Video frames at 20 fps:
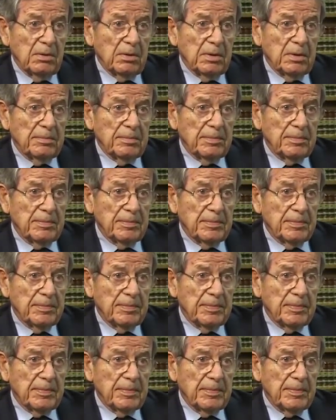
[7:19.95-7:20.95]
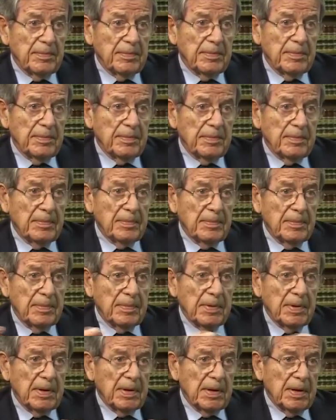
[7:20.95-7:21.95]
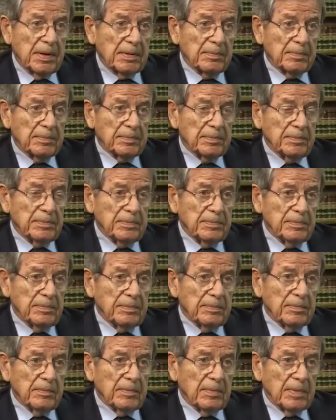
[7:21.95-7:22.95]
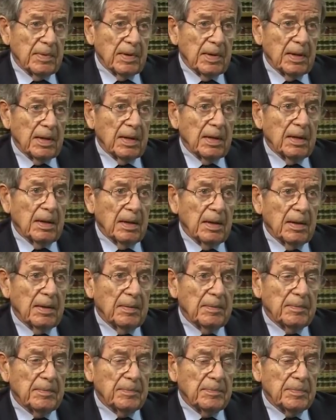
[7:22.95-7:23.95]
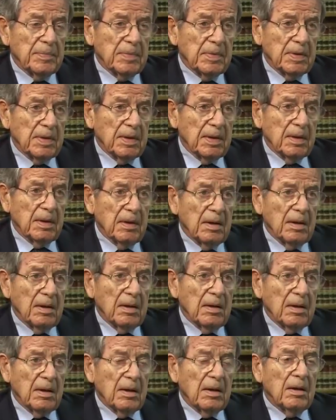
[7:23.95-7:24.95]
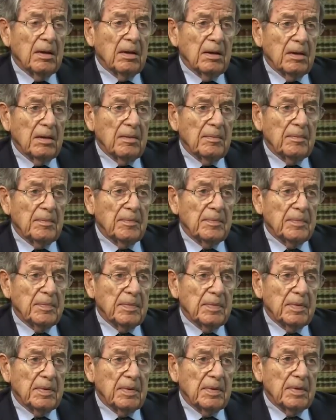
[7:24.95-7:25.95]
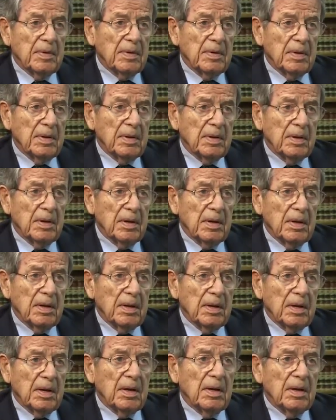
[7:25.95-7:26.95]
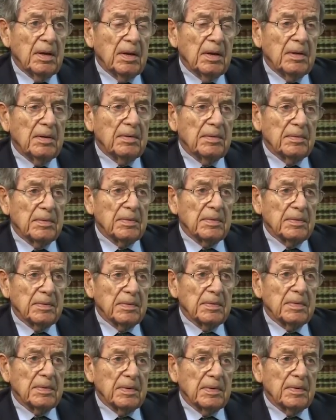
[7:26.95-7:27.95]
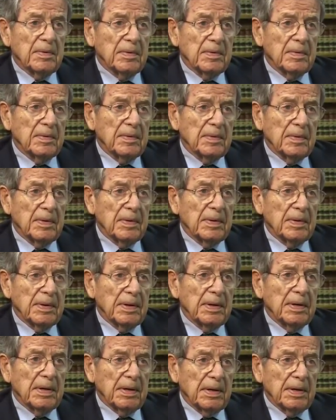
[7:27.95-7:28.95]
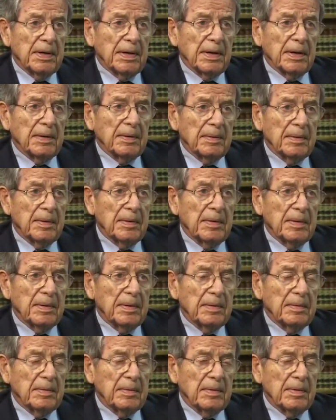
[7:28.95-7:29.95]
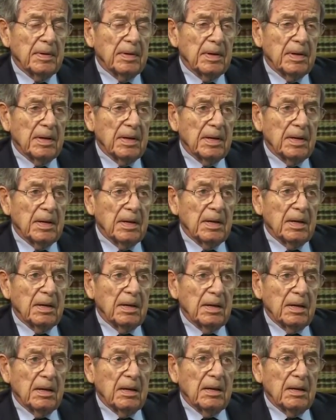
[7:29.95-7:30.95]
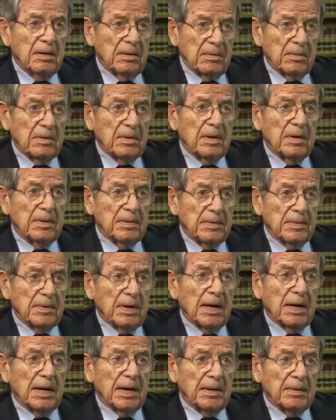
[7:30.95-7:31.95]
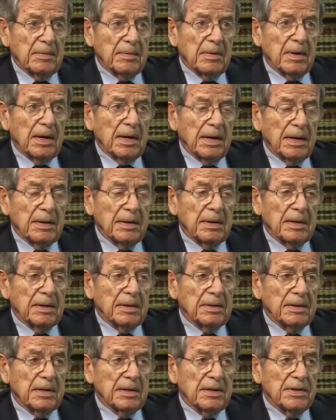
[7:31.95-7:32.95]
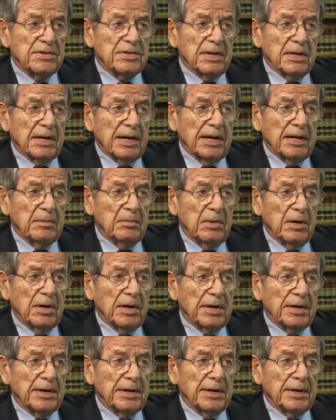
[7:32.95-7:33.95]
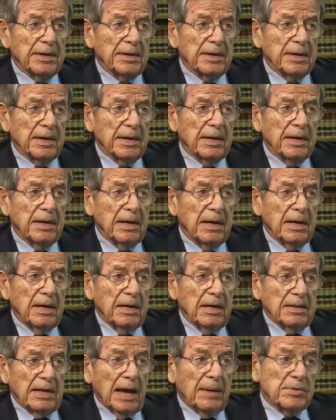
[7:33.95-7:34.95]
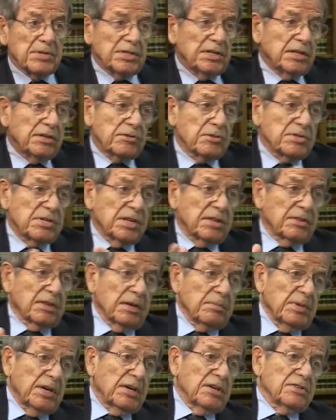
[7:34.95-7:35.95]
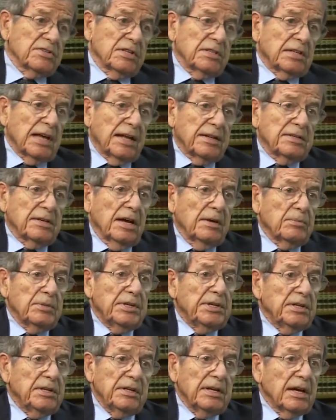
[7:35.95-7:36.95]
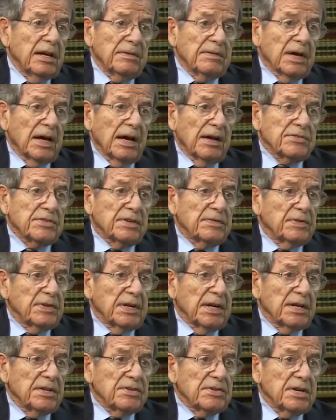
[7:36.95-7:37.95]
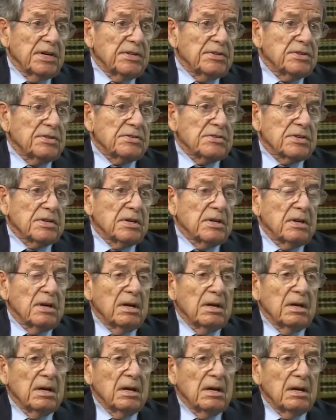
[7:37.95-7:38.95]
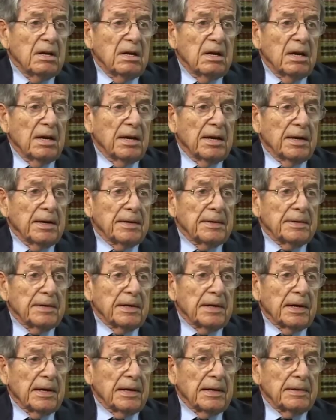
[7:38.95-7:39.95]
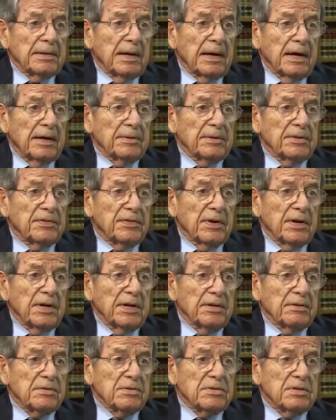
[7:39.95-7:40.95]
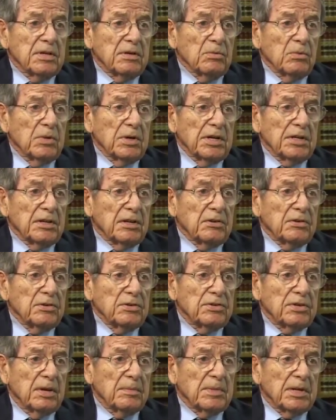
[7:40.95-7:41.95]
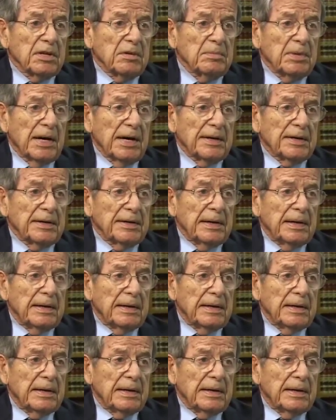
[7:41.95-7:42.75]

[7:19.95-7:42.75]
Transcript: know, on, on the subject of bonds, you, uh, you are the uh, lead name author of the uh, Zenovich uh, Moscone Chacon Housing and Home Finance Act, which really is a landmark yeah. in the way uh, housing is financed in California. Right, right. it, it is a landmark, and uh, that was an interesting thing because at that time we didn't have a housing finance agency, and I was very interested in wanting to do something about it